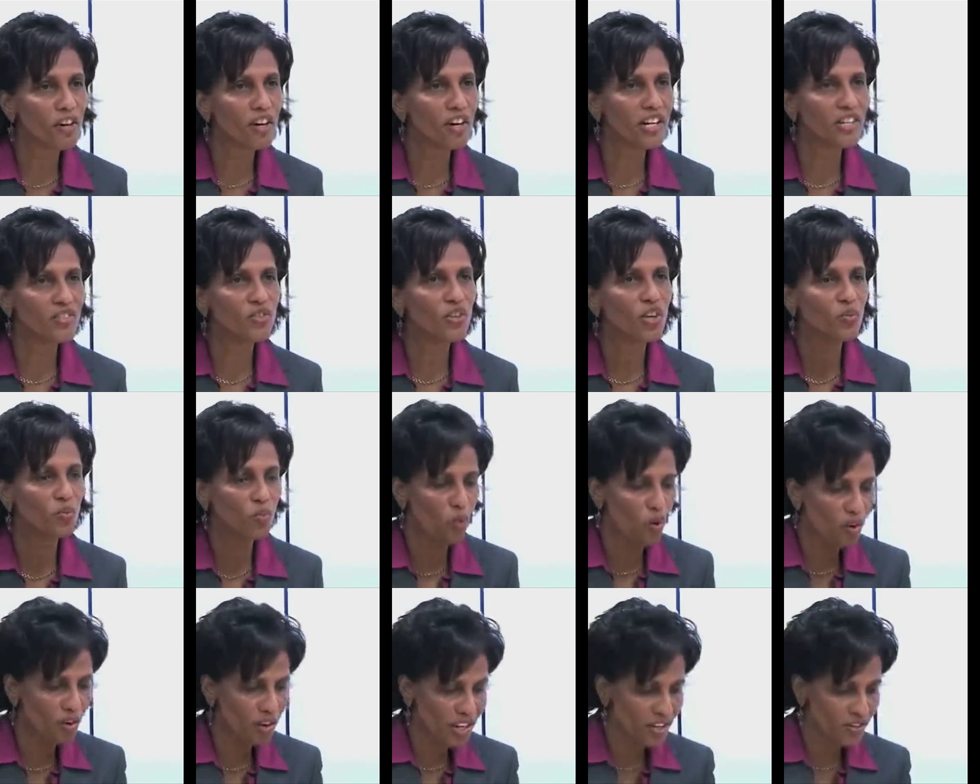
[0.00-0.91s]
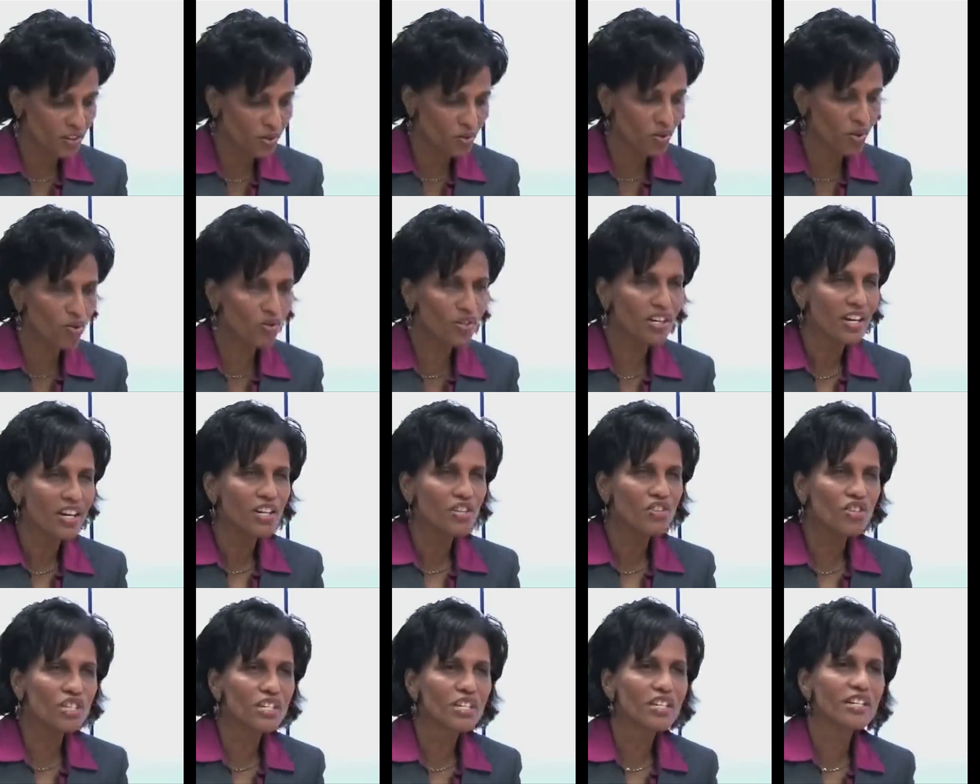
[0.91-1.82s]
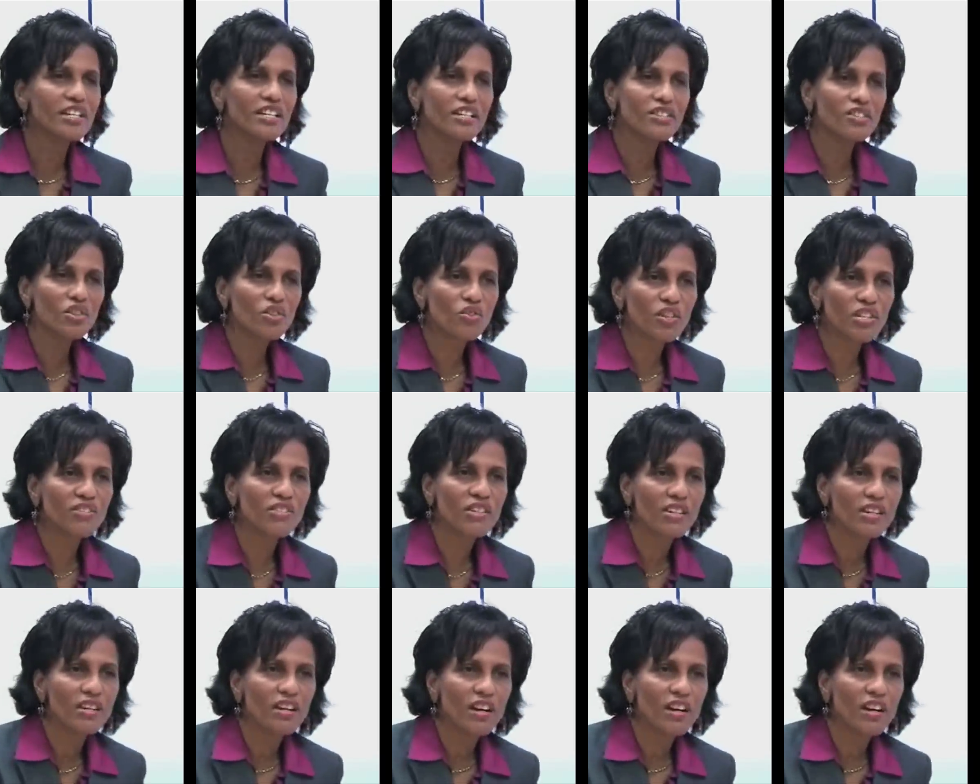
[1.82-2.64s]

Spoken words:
It's not one. You don't treat it in discrete.